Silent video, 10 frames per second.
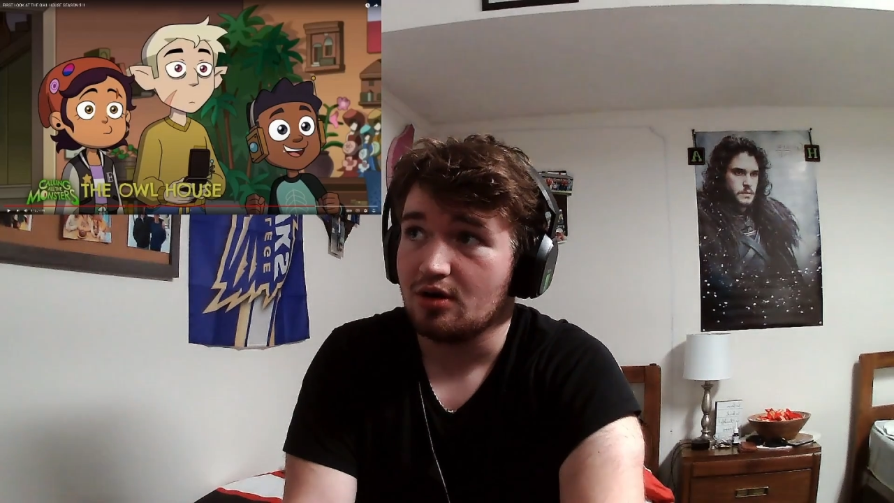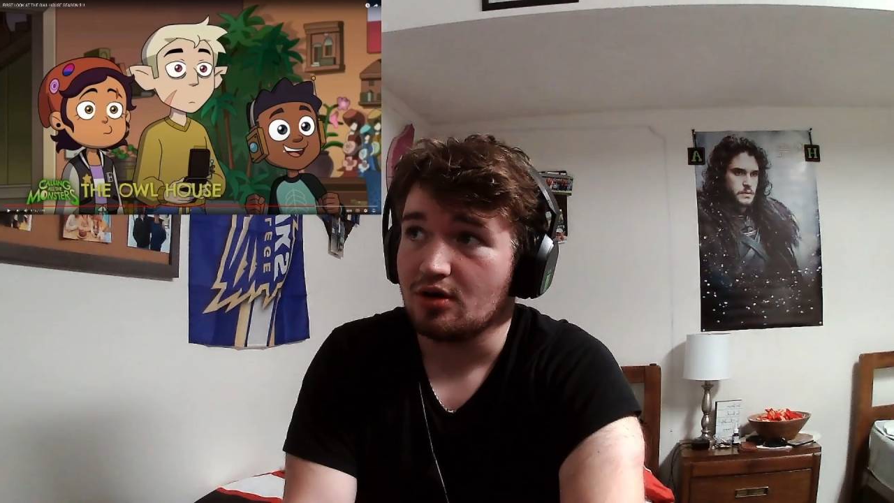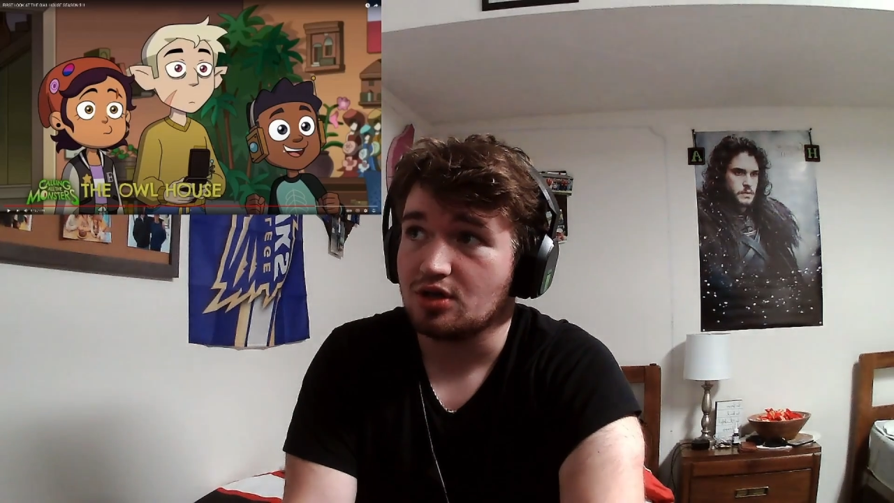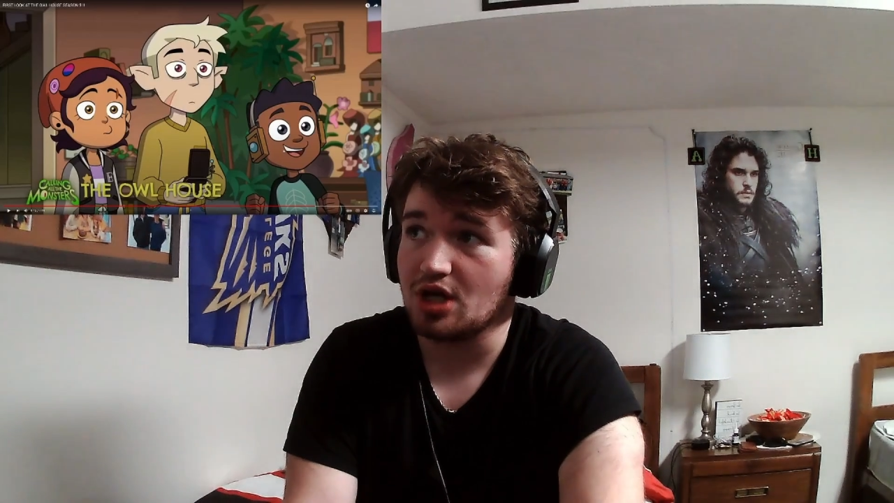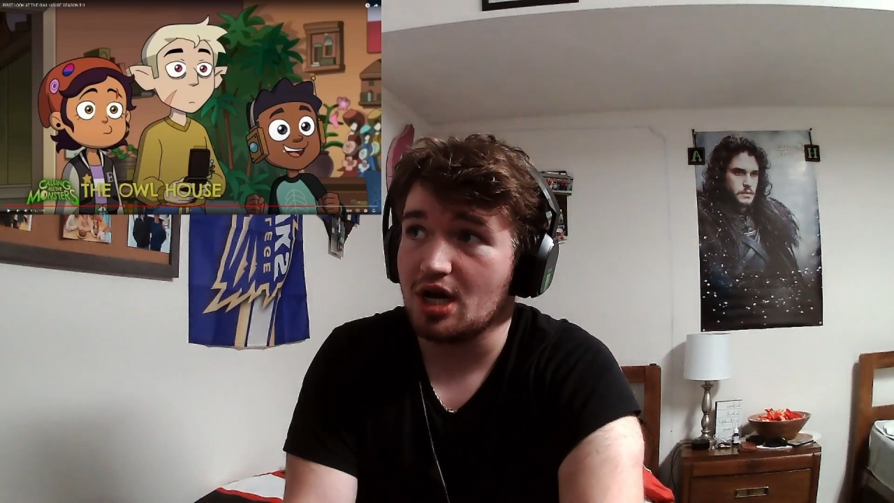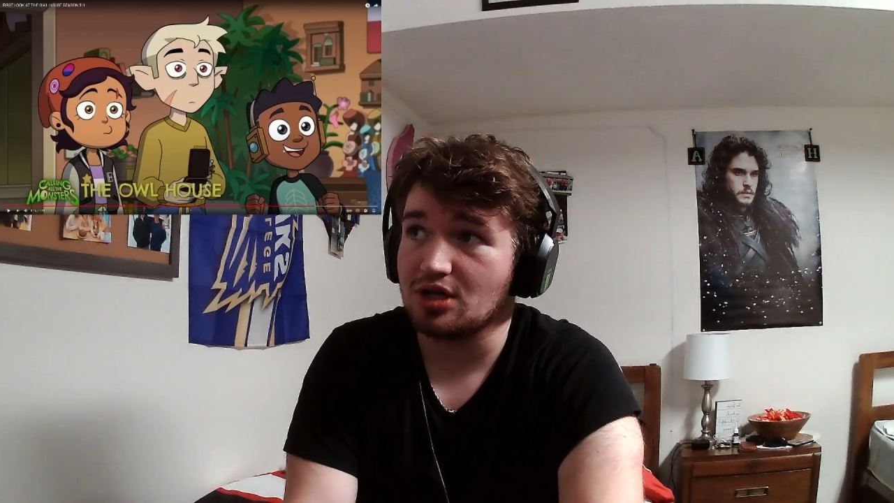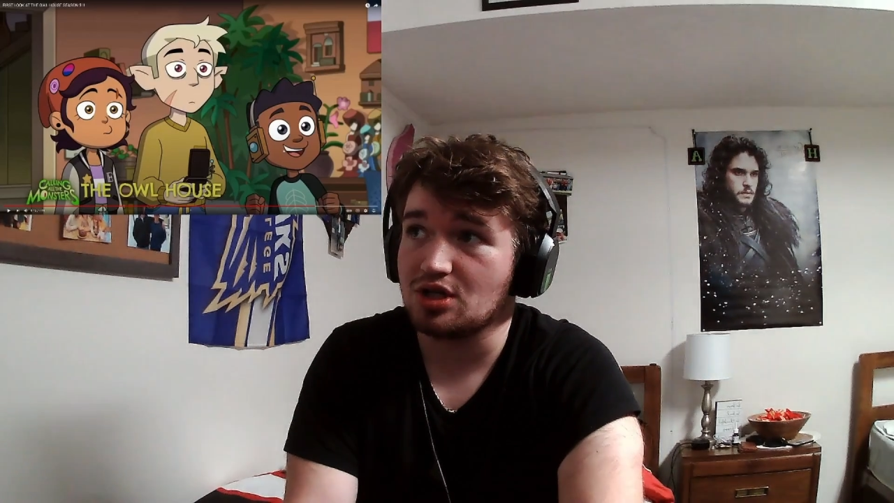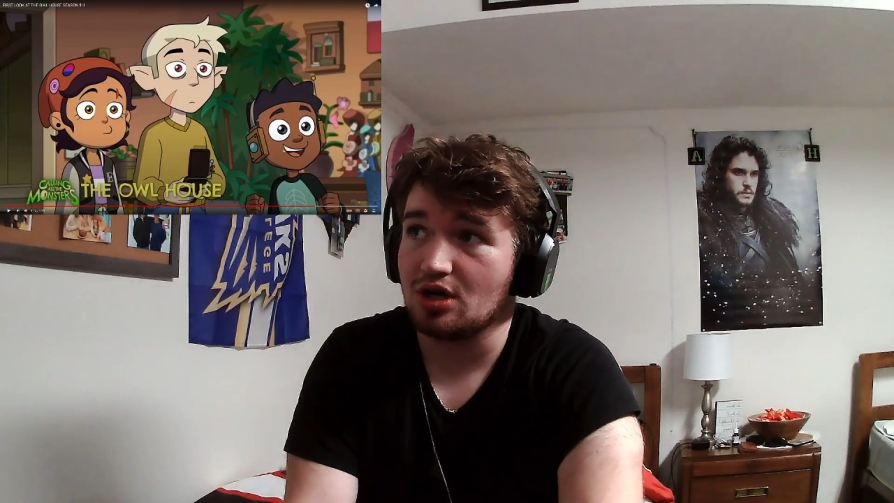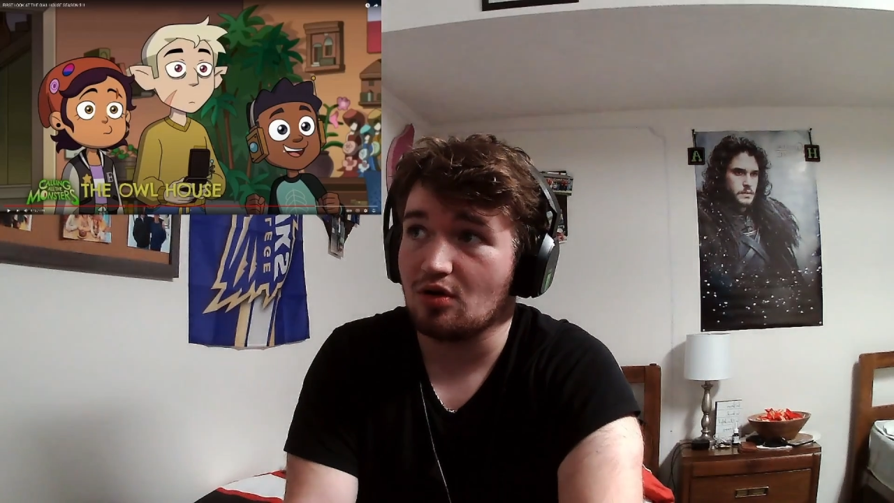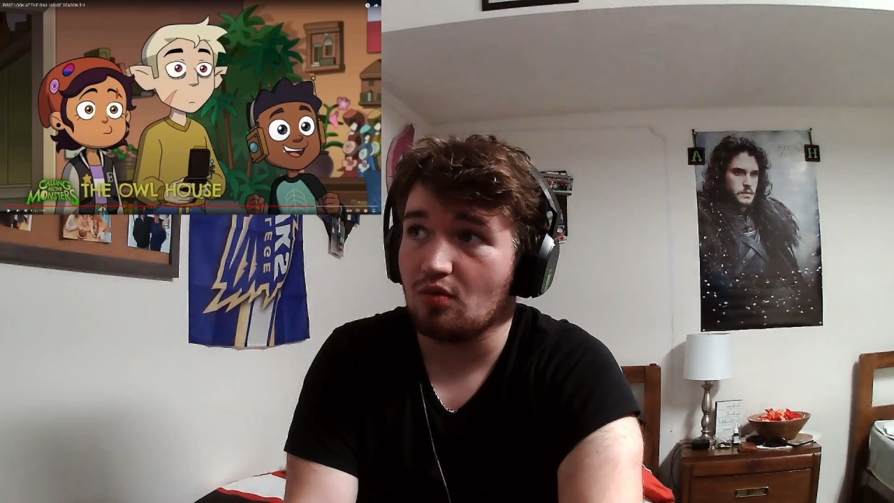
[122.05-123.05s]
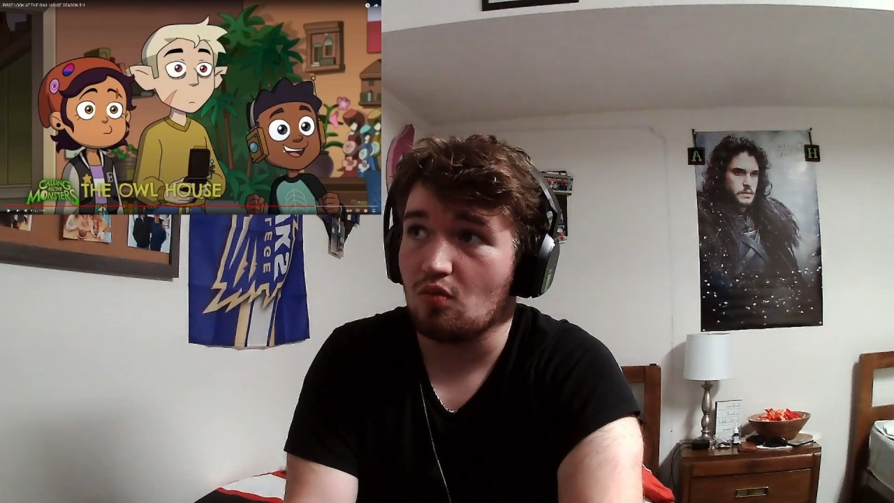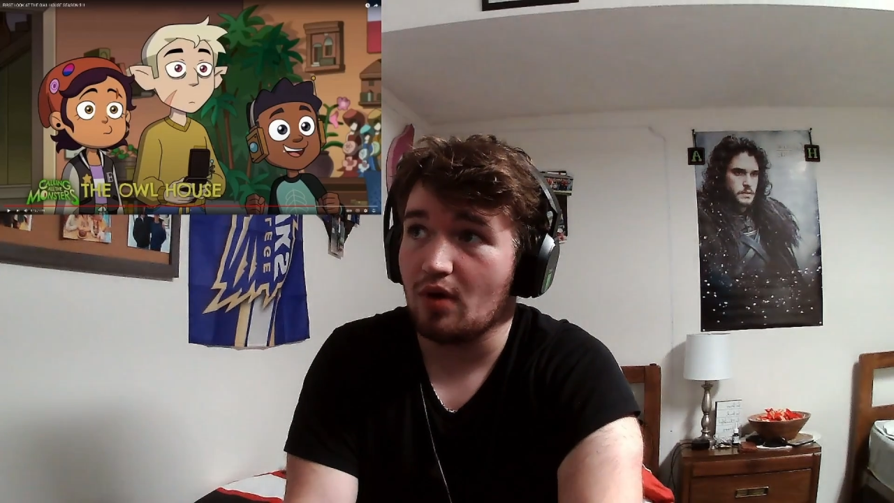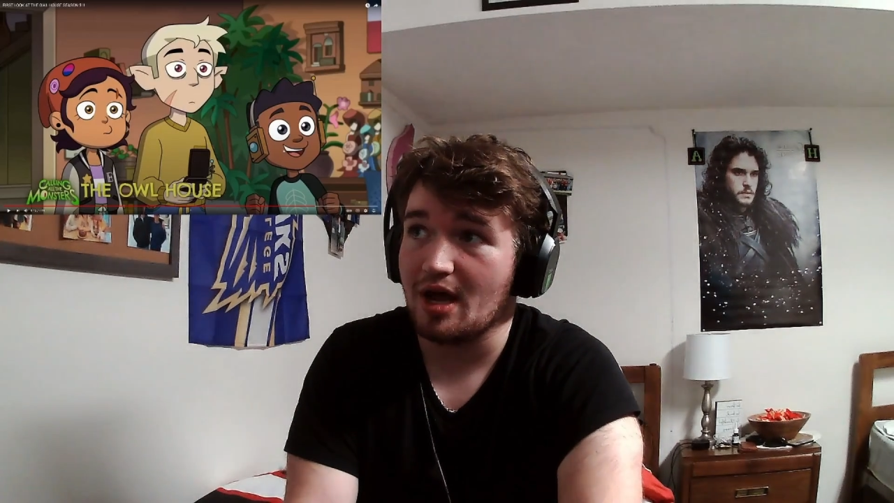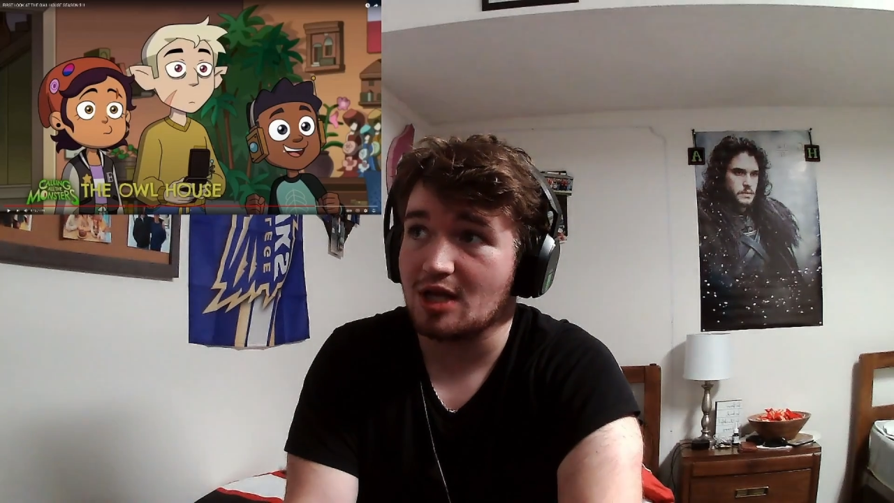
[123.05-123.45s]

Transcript: changed in a way